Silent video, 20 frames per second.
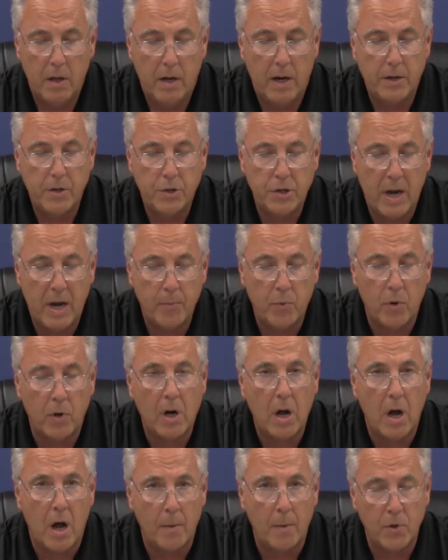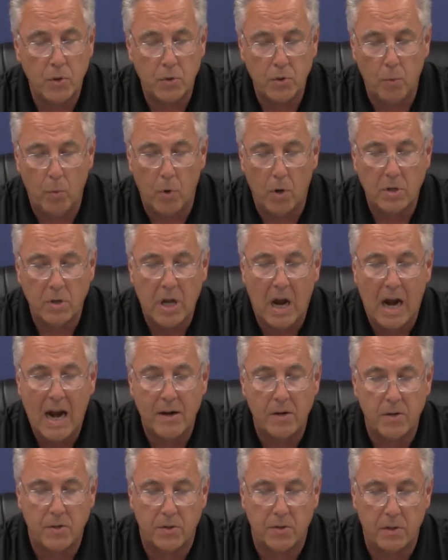and the Chamber of Commerce, who work
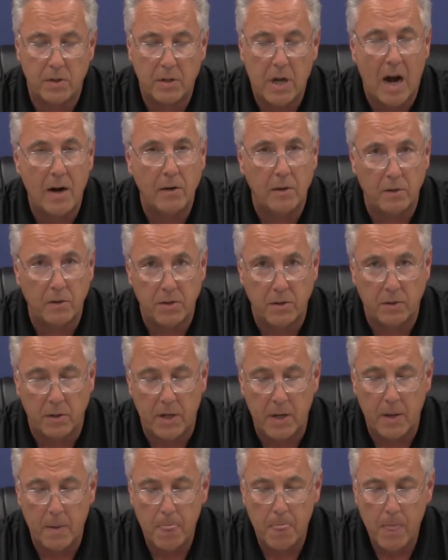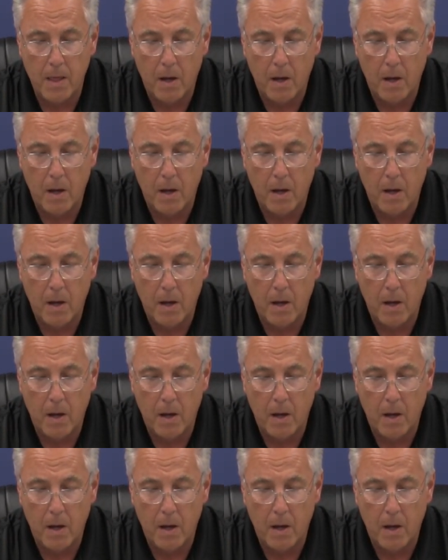tirelessly,